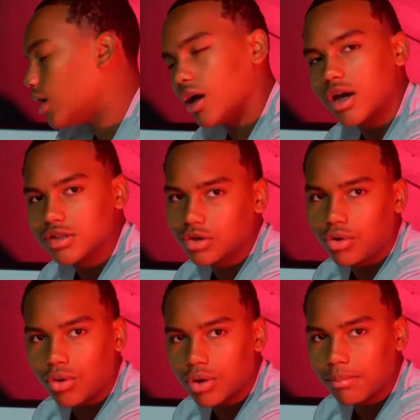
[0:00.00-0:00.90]
As a
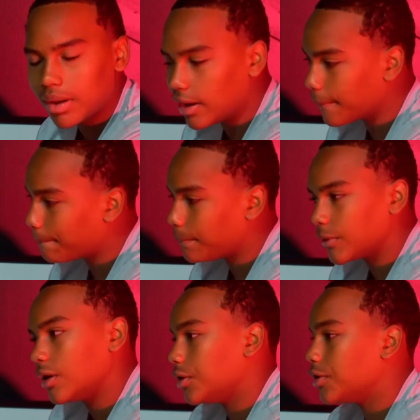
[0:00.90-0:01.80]
quarterback,
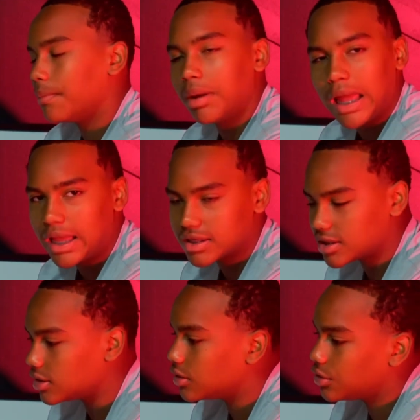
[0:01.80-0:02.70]
you're
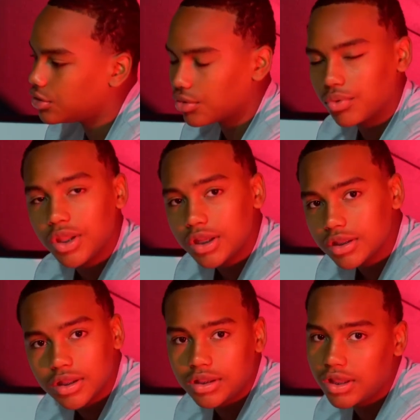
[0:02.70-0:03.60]
passing, you're
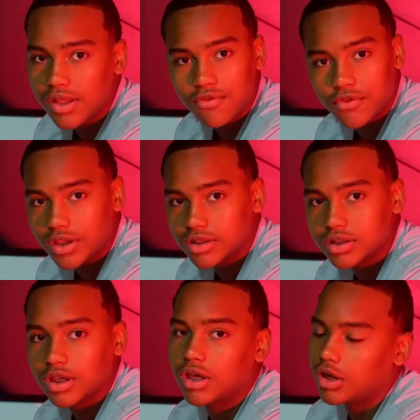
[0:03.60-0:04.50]
reading the defense,
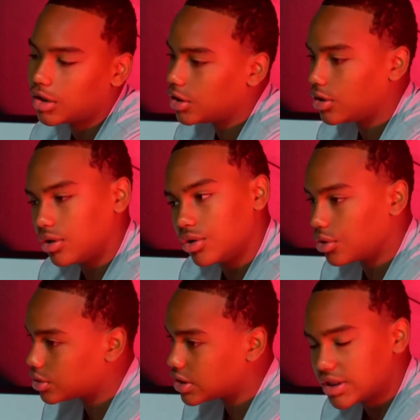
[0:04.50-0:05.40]

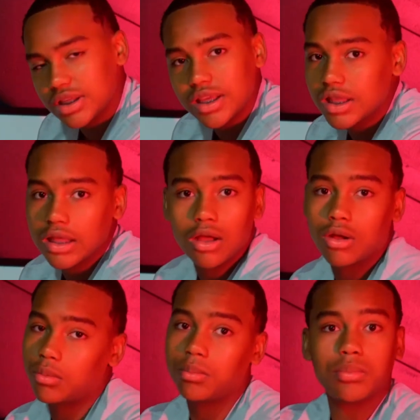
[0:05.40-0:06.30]
you're seeing
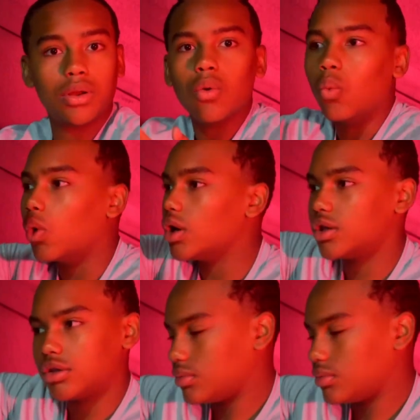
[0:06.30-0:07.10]
what,